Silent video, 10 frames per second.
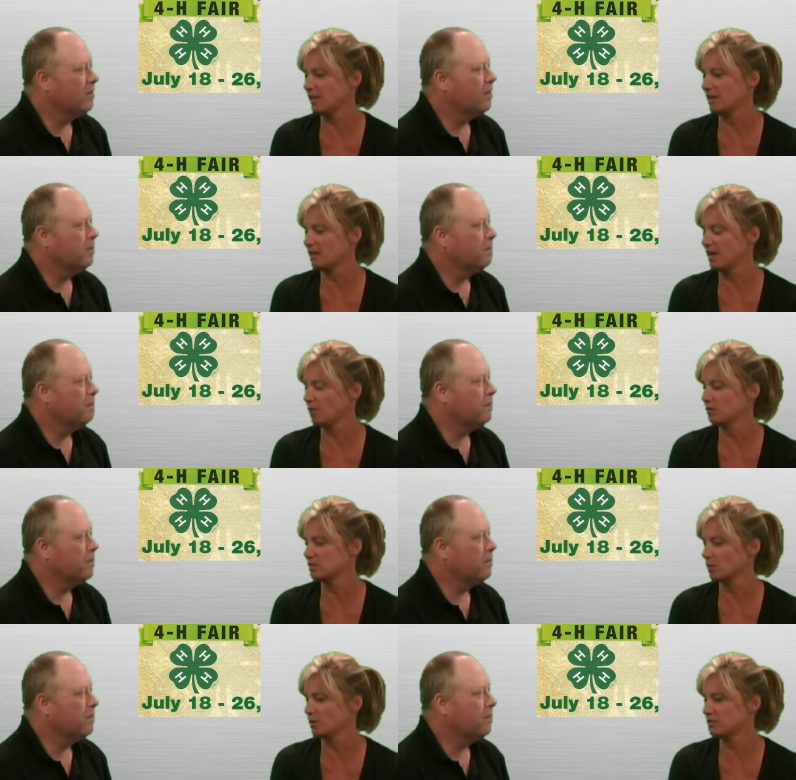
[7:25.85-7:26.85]
Speaker 1: and uh,
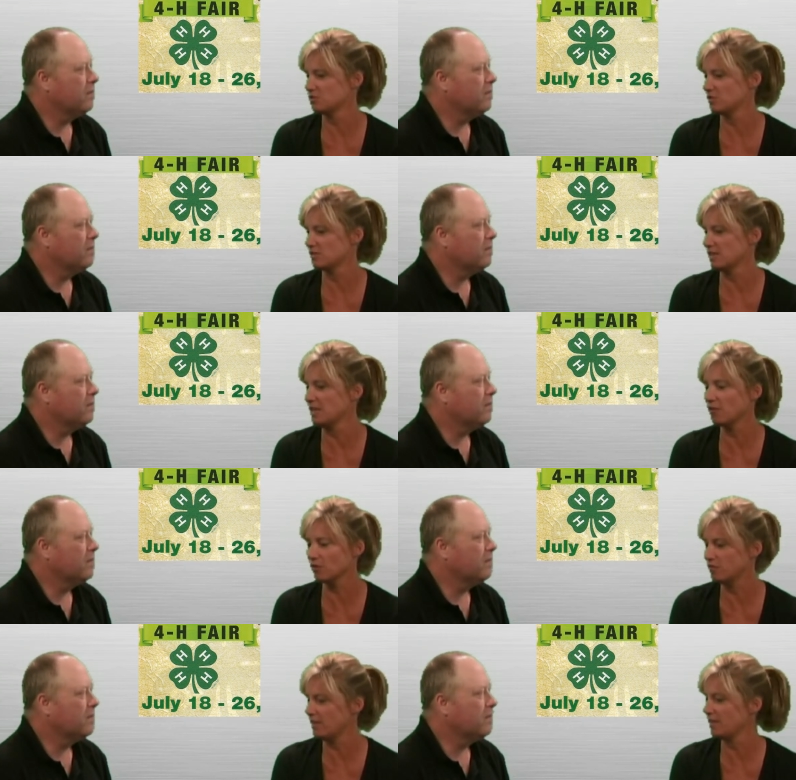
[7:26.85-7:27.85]
so it's just
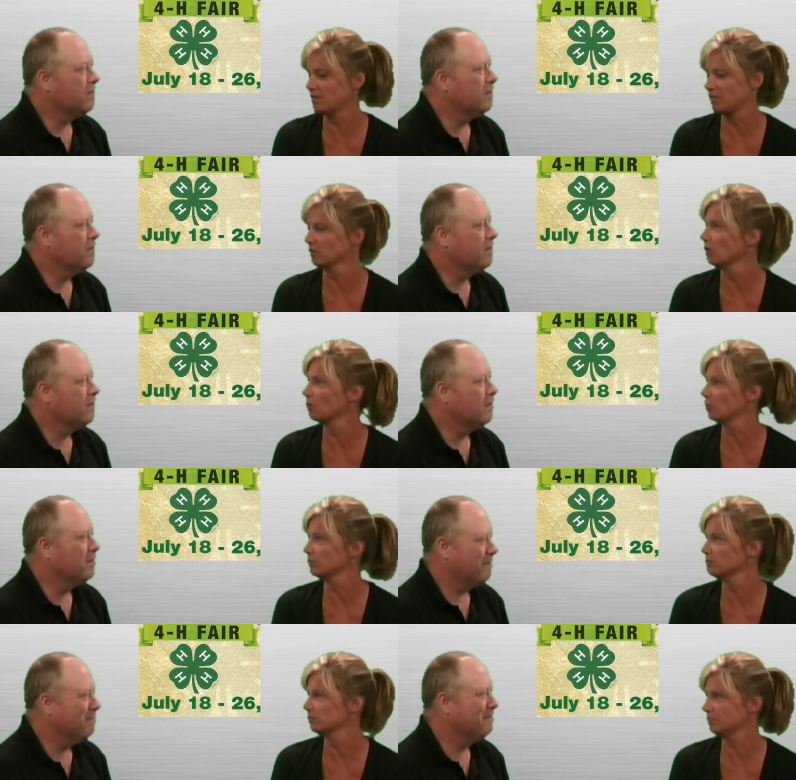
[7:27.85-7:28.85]
another event that the
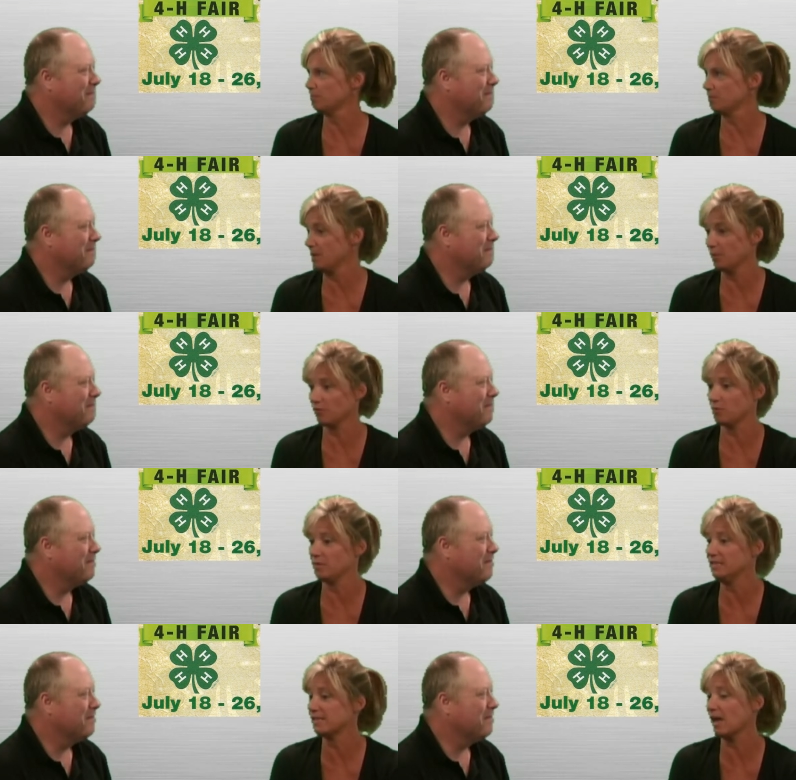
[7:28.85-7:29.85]
local people
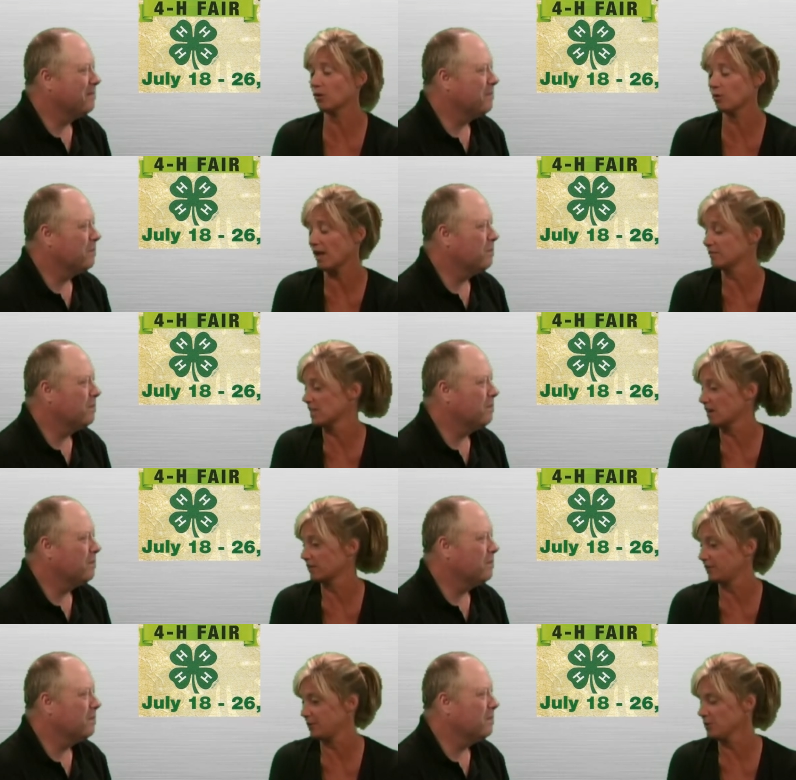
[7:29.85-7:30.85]
from in town or out of
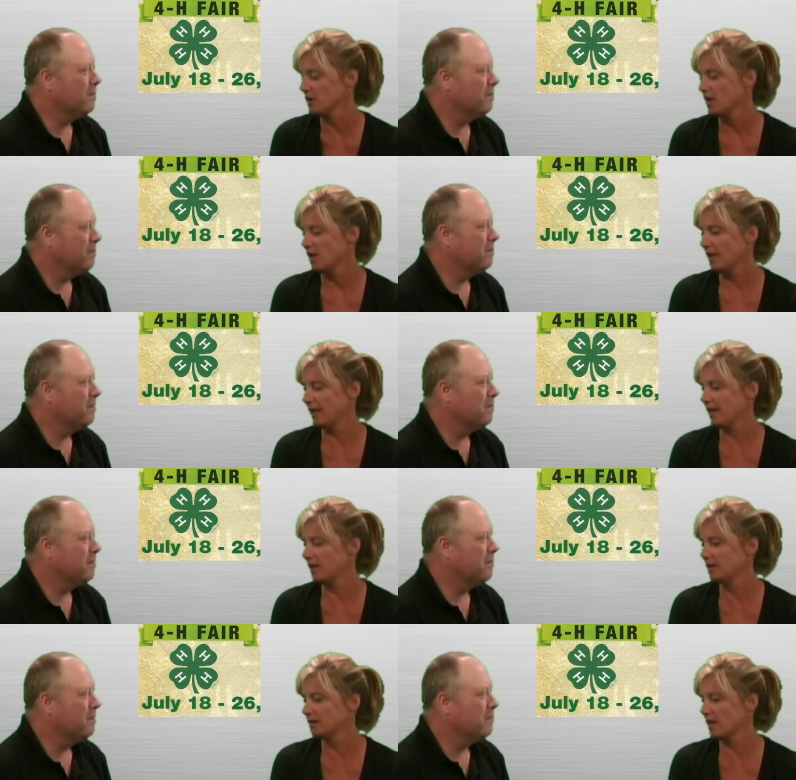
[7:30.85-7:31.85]
town can do.
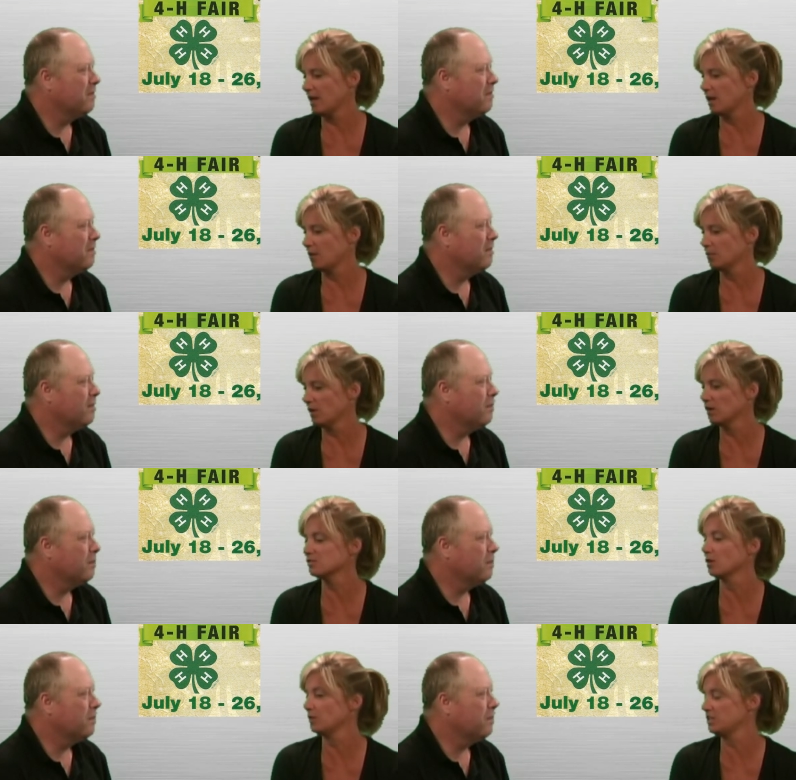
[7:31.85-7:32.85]
And um,
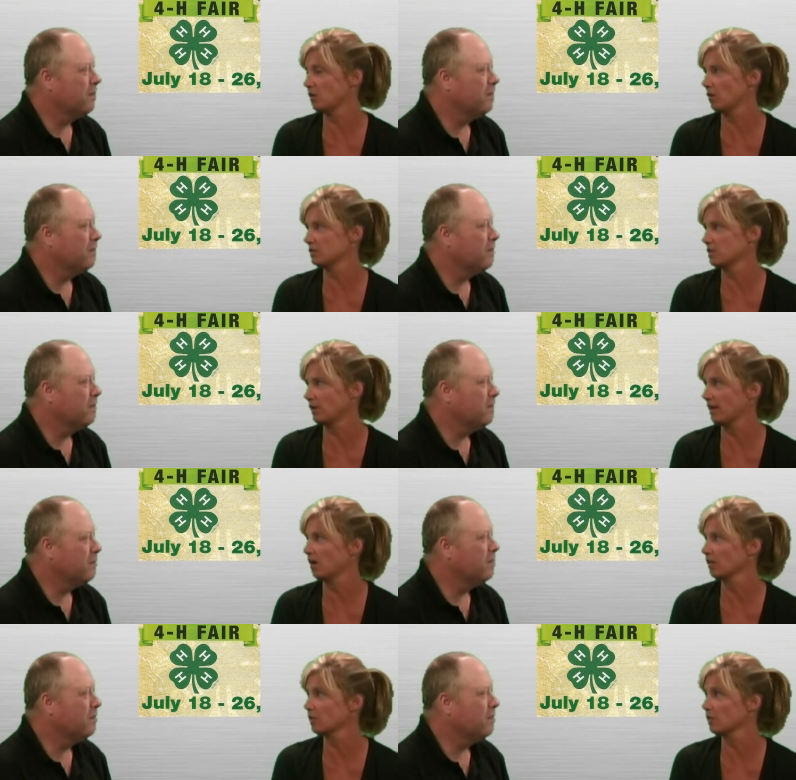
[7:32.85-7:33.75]
also, we do donate all